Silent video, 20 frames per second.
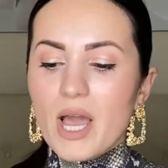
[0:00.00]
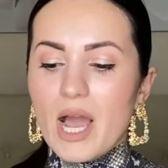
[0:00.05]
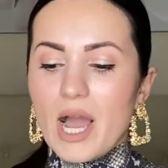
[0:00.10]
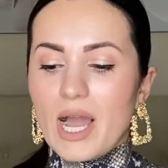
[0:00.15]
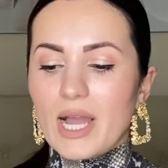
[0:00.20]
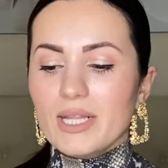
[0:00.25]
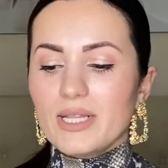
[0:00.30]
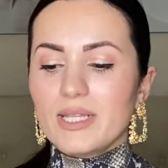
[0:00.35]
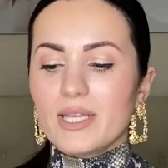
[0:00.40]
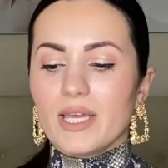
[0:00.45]

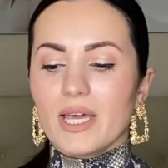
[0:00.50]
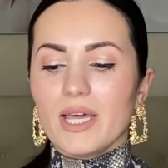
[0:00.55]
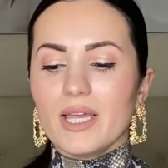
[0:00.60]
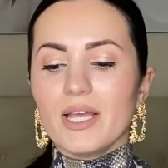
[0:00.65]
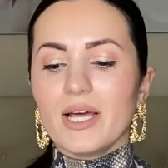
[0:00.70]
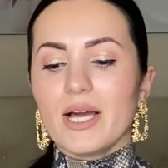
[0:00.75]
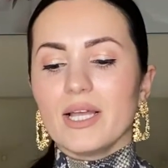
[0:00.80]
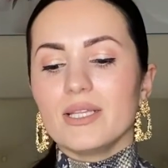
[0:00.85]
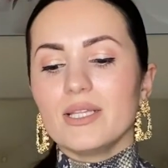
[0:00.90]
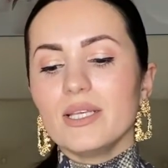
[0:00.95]
I
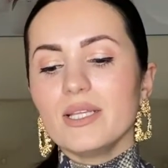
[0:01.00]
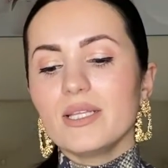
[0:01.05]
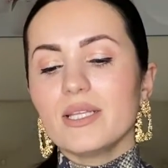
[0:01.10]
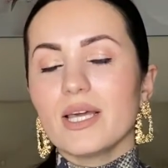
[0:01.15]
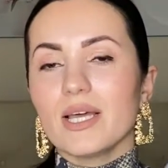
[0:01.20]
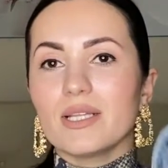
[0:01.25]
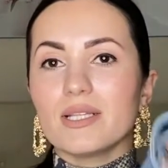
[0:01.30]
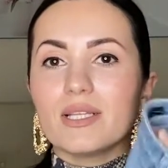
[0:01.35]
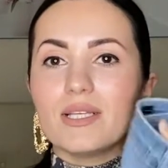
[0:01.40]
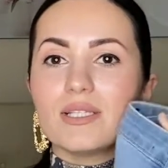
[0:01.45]
did
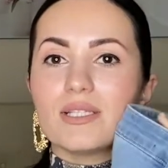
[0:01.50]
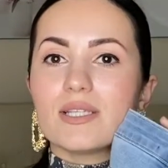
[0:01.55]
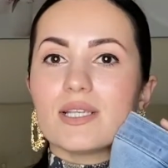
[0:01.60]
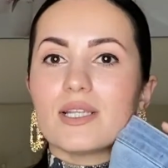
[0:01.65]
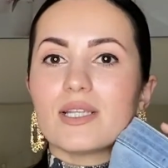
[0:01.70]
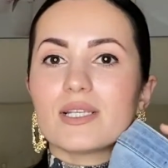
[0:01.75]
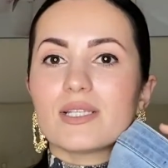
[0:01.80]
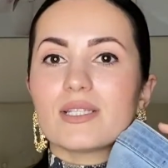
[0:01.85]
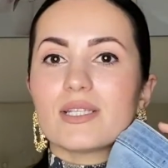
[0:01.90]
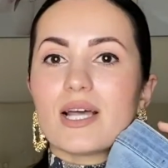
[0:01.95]
get this
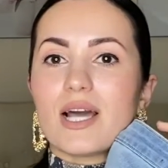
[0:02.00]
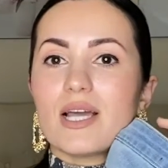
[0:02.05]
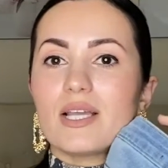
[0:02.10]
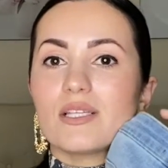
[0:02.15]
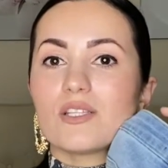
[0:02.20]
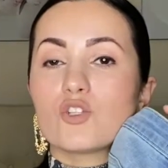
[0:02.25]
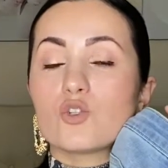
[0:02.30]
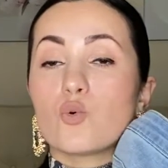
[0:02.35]
in a size